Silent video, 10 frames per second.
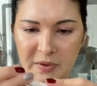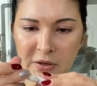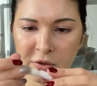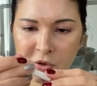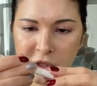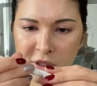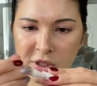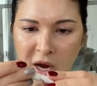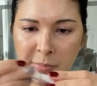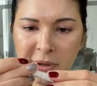You just
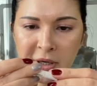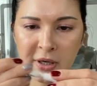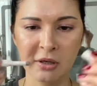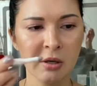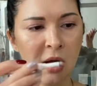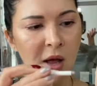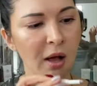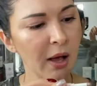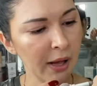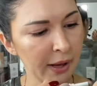tap it in
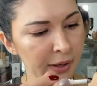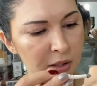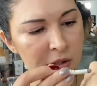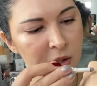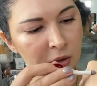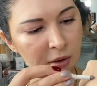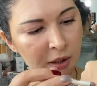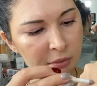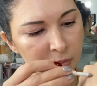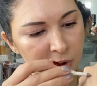and
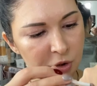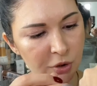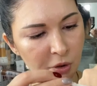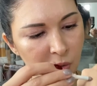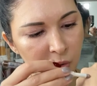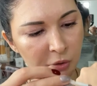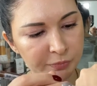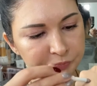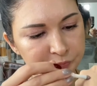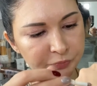let me show you.
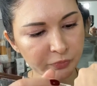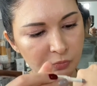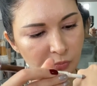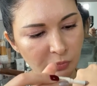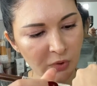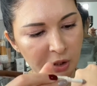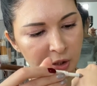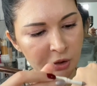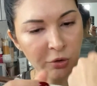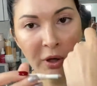
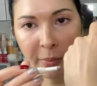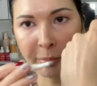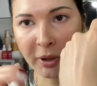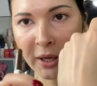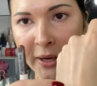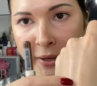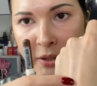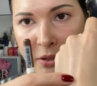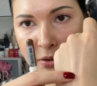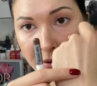And you apply
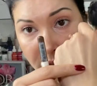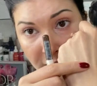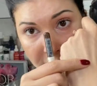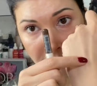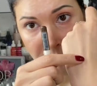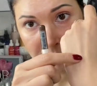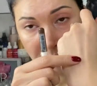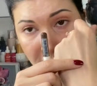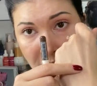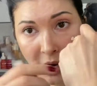it, can you
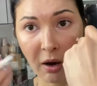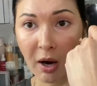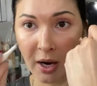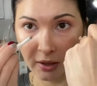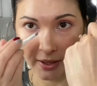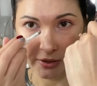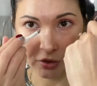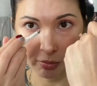see? I like to